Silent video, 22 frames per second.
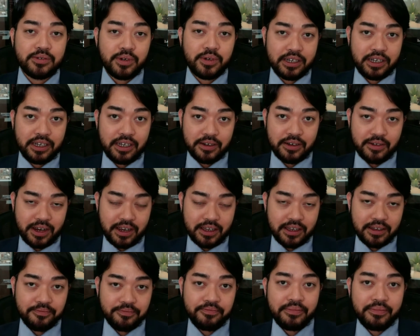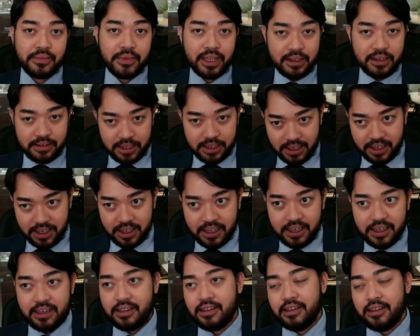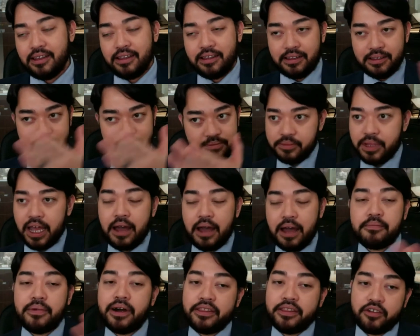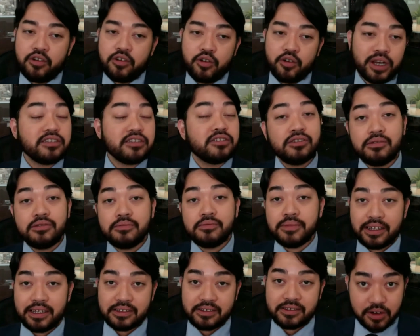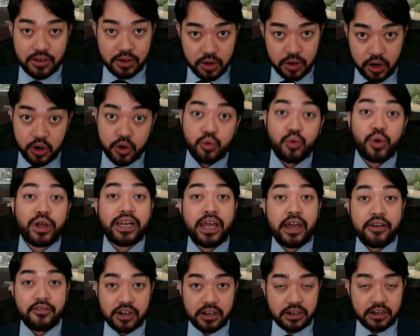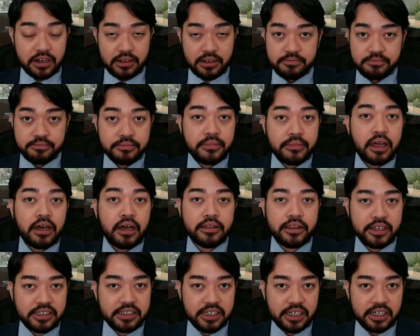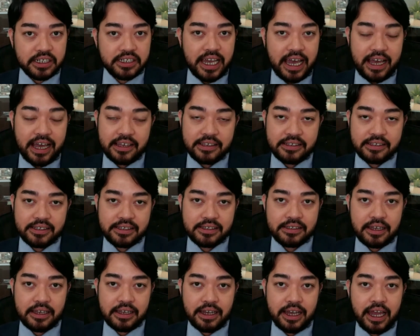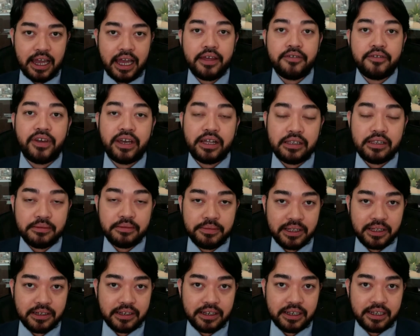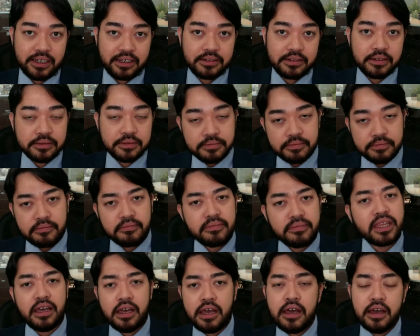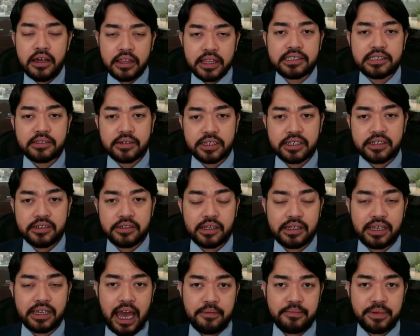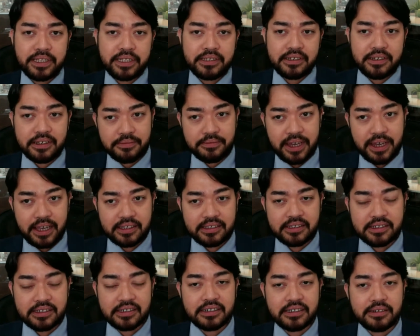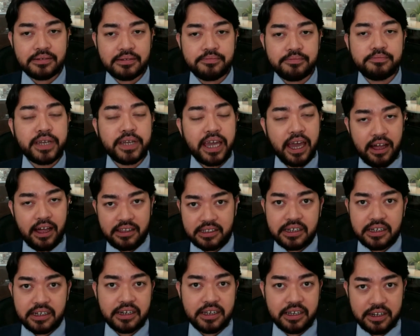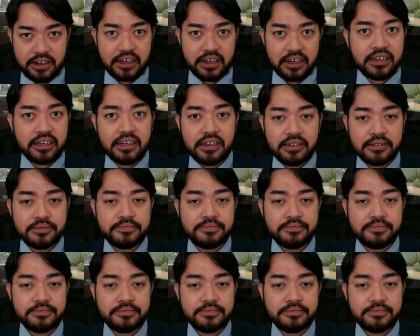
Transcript: hearing in a month or in 2 months or whenever the judge has an availability. That's what usually happens in a master calendar hearing.